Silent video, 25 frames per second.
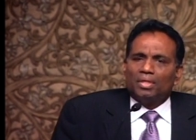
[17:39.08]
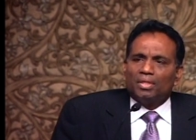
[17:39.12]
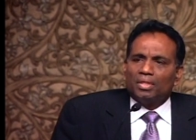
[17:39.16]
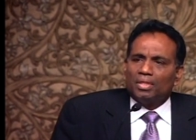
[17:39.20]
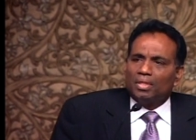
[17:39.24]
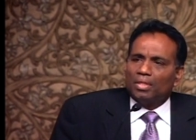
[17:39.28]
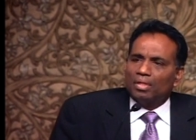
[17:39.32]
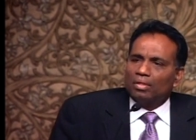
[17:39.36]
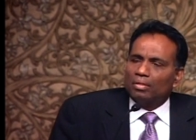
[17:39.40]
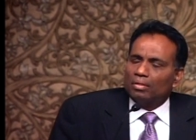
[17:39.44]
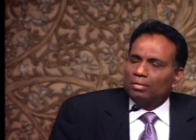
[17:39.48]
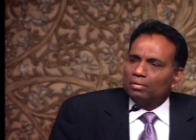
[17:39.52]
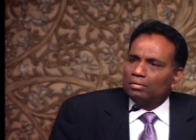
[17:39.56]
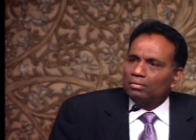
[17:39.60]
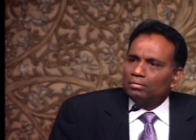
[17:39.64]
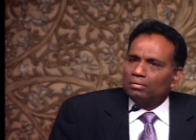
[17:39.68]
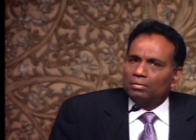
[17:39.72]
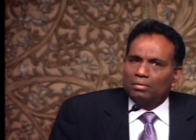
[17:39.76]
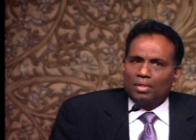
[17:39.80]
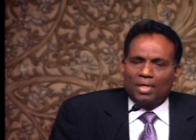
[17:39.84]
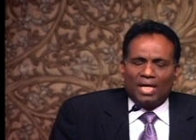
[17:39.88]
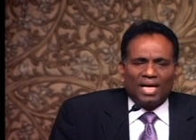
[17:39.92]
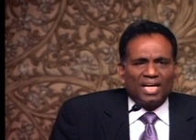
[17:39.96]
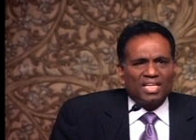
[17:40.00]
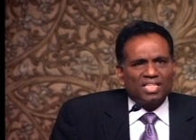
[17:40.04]
you know,
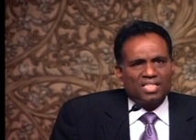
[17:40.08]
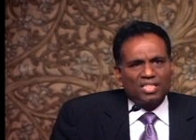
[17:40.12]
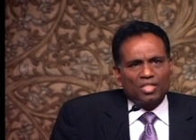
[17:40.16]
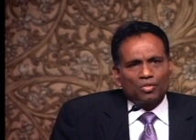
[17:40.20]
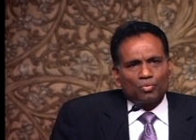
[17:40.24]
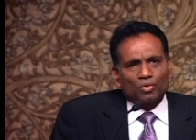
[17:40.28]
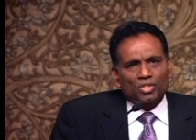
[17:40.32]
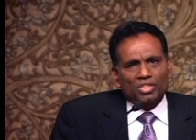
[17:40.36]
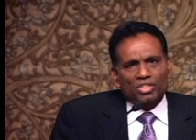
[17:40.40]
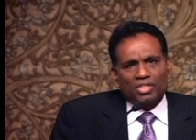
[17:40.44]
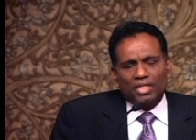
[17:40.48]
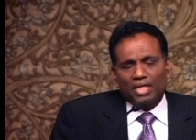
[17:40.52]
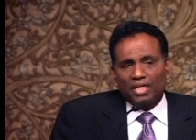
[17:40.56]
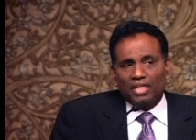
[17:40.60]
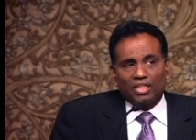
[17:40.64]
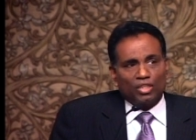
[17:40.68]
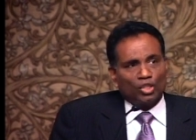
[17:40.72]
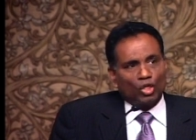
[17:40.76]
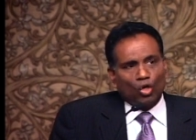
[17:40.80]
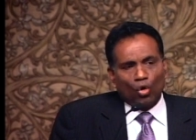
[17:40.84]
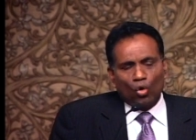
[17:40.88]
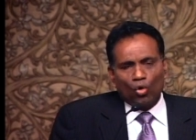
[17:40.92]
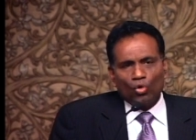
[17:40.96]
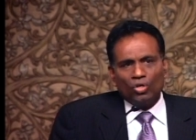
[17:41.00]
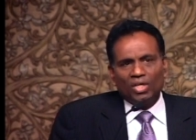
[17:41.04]
as it was staring,
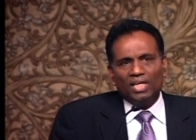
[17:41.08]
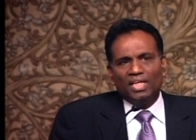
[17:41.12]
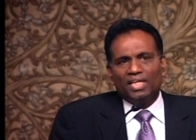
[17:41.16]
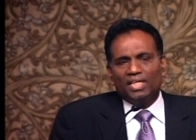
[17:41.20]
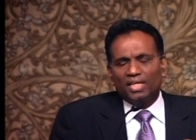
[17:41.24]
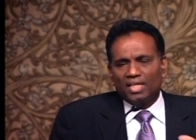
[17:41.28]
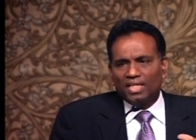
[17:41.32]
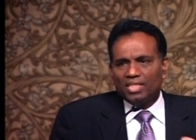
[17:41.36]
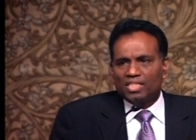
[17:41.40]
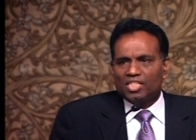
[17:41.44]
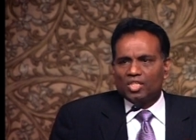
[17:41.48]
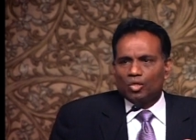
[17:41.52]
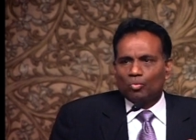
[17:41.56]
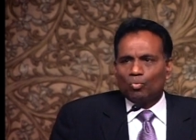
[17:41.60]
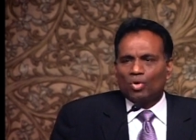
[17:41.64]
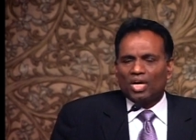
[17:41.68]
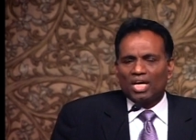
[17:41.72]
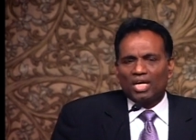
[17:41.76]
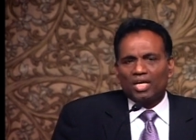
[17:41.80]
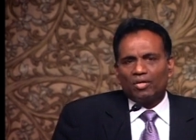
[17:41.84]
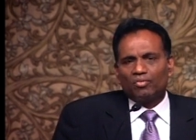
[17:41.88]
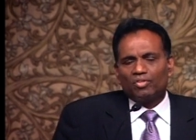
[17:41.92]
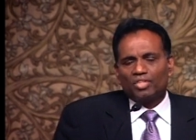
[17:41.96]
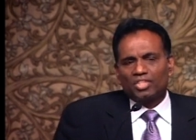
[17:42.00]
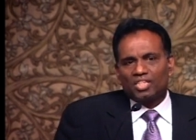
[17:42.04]
the only reason why
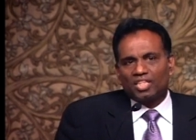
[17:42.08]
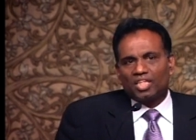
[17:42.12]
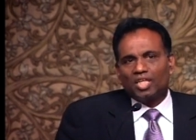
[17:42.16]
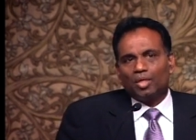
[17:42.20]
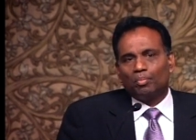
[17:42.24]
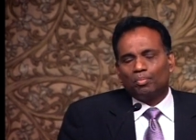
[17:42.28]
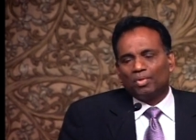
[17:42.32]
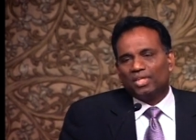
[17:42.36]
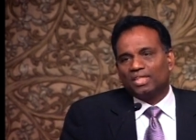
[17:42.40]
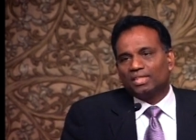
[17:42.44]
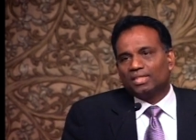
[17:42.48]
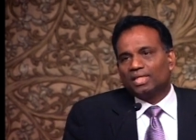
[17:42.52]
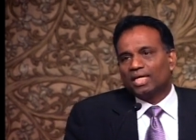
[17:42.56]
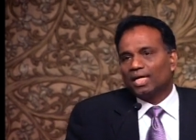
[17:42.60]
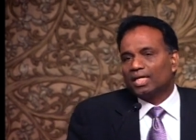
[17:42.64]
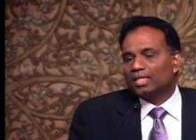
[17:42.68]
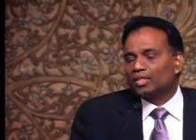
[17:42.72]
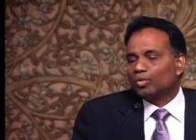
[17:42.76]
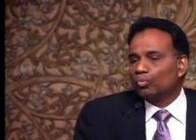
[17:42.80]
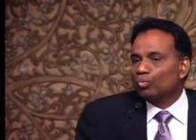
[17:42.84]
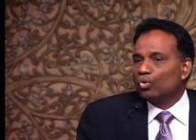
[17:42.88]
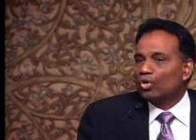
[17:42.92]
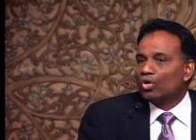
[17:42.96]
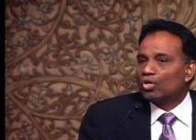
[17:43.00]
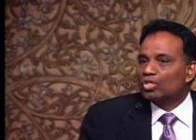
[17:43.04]
I was keeping that
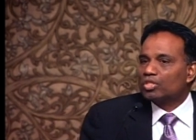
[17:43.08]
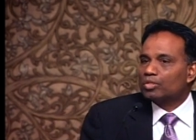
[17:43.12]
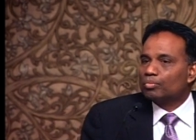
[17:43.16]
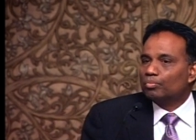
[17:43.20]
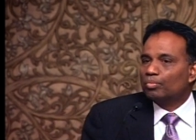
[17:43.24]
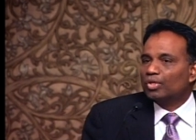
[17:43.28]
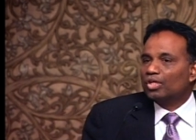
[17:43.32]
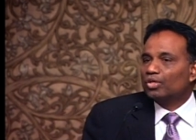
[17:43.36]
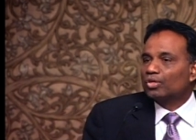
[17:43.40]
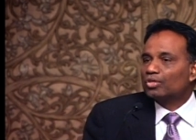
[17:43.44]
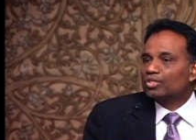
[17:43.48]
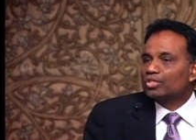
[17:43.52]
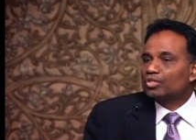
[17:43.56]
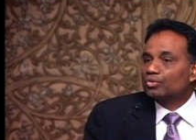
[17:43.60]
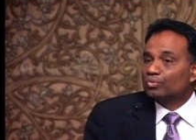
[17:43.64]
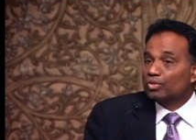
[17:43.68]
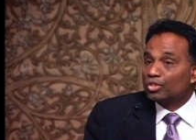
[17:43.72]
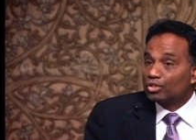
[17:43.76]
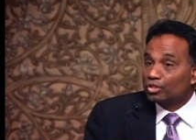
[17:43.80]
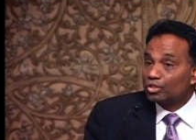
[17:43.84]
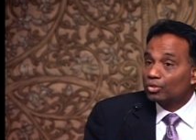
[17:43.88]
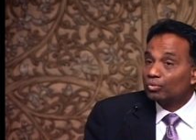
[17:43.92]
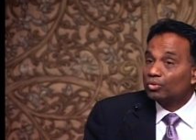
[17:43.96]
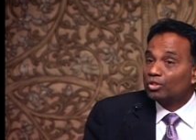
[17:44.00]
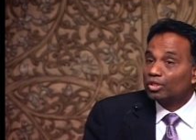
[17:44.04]
was because it
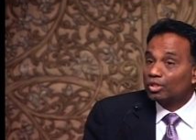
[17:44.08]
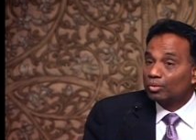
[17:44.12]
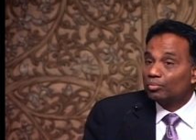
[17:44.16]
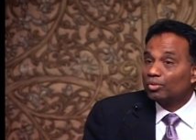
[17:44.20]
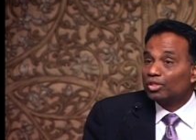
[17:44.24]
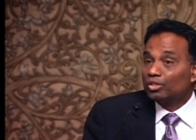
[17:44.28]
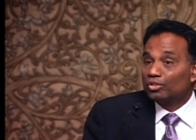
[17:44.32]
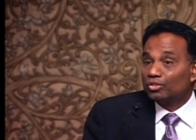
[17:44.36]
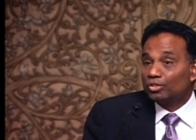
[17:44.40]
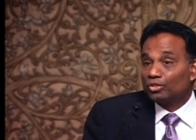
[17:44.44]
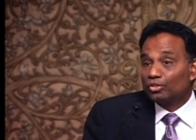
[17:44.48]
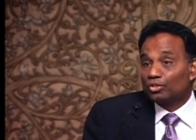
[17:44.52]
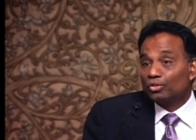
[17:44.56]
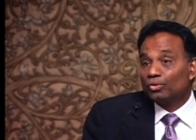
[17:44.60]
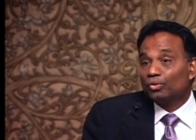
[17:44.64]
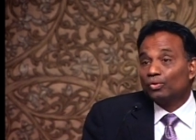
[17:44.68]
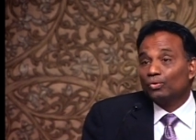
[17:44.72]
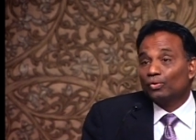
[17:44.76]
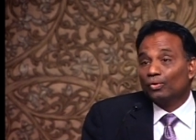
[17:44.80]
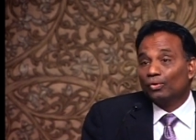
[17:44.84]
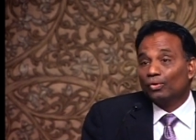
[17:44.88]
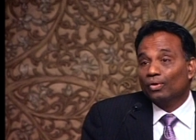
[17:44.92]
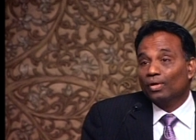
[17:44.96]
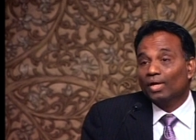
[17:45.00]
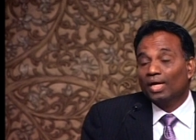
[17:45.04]
was given to me in the
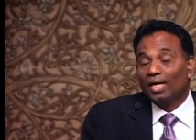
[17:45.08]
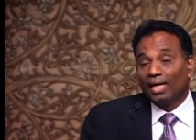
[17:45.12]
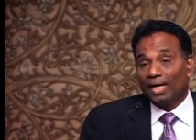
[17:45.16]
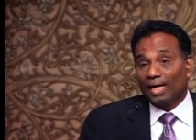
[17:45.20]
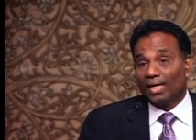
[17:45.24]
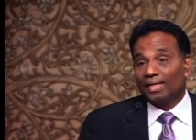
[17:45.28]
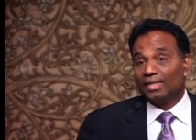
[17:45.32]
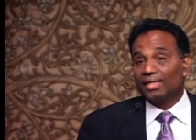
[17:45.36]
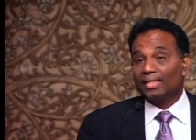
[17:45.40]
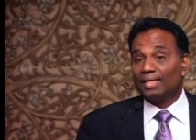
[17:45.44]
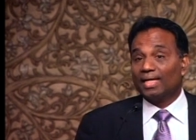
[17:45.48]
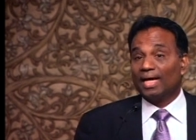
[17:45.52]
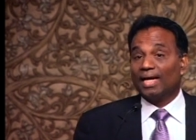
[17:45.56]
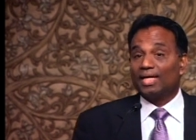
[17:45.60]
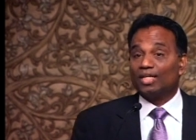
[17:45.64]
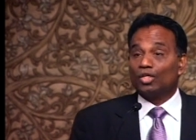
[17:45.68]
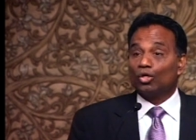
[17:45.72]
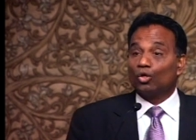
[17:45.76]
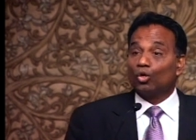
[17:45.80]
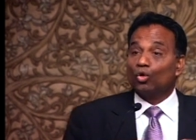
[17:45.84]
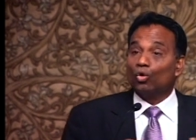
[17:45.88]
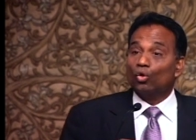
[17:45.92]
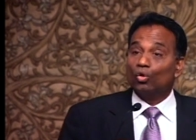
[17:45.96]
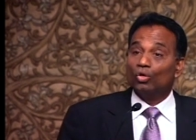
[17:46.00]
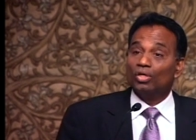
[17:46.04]
school and it had a
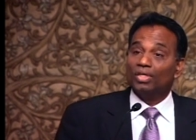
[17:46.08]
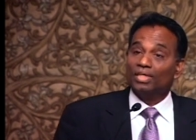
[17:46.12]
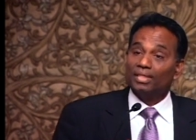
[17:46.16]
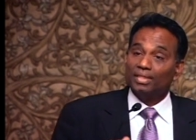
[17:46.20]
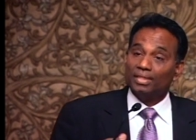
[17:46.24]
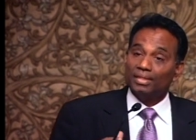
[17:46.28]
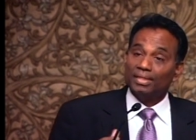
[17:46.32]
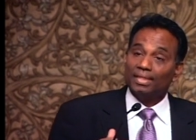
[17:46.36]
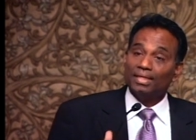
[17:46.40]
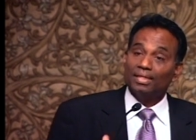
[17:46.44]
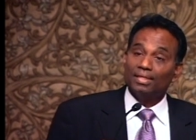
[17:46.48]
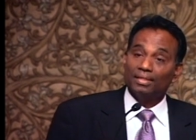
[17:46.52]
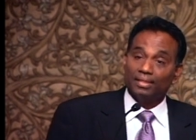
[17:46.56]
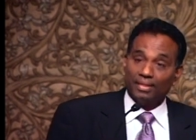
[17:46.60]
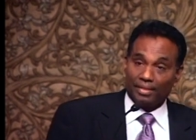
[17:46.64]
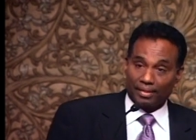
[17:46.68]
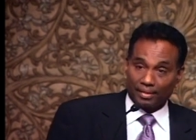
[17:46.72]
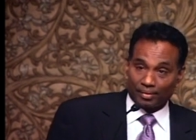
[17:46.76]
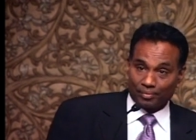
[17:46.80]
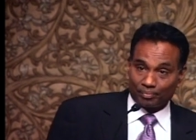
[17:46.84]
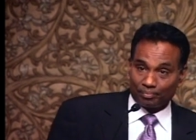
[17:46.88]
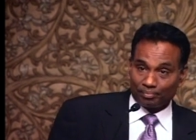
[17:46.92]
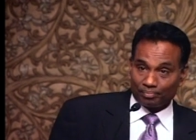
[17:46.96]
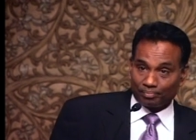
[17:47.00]
golden gilding.